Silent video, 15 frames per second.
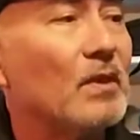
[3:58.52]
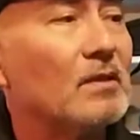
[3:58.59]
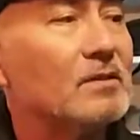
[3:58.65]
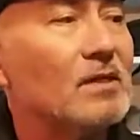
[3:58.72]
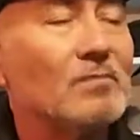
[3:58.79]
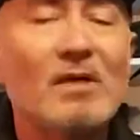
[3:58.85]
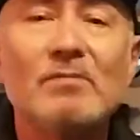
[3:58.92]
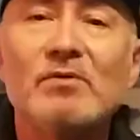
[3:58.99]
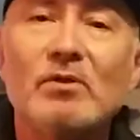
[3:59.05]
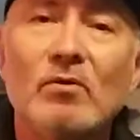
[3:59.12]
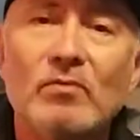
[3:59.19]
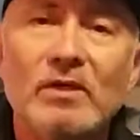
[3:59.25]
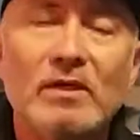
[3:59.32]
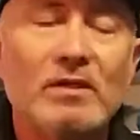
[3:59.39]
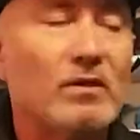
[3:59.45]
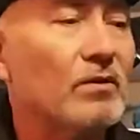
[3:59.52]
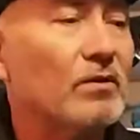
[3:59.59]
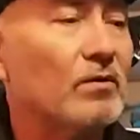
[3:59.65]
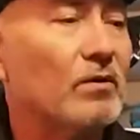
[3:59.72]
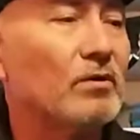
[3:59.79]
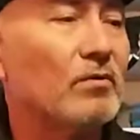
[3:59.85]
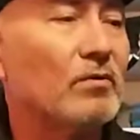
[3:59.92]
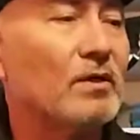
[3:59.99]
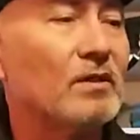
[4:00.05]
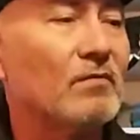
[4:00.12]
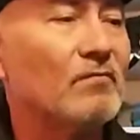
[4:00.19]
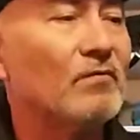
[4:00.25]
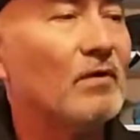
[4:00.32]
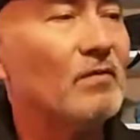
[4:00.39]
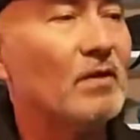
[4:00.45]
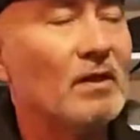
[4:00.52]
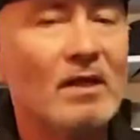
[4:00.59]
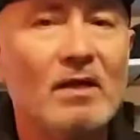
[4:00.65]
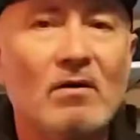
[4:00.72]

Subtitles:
Sometimes you don't get the 3rd, you'll get the 5th. And